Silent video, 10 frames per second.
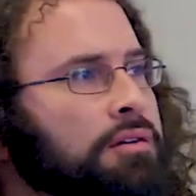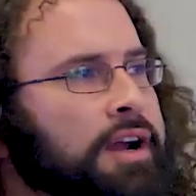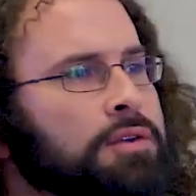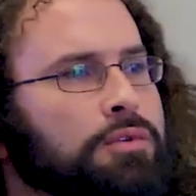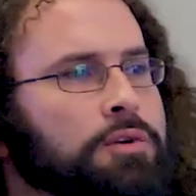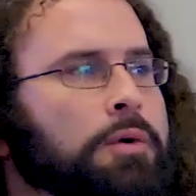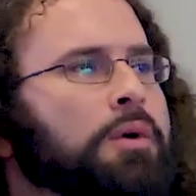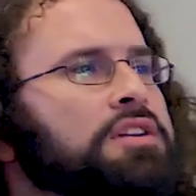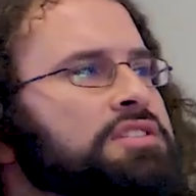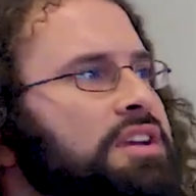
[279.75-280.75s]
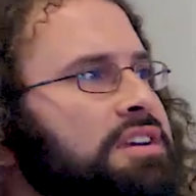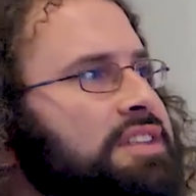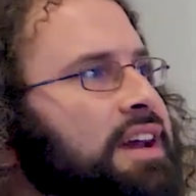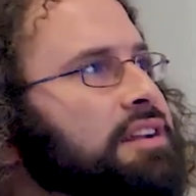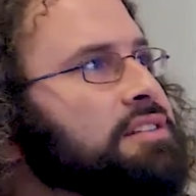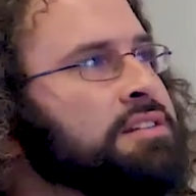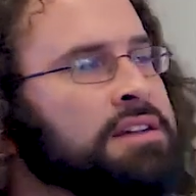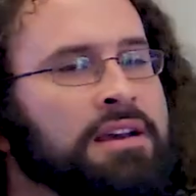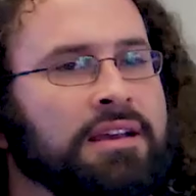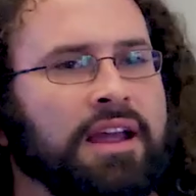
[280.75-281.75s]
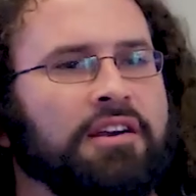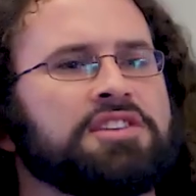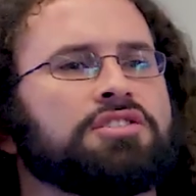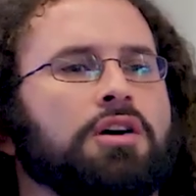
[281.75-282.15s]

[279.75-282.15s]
right? What we want is that it carries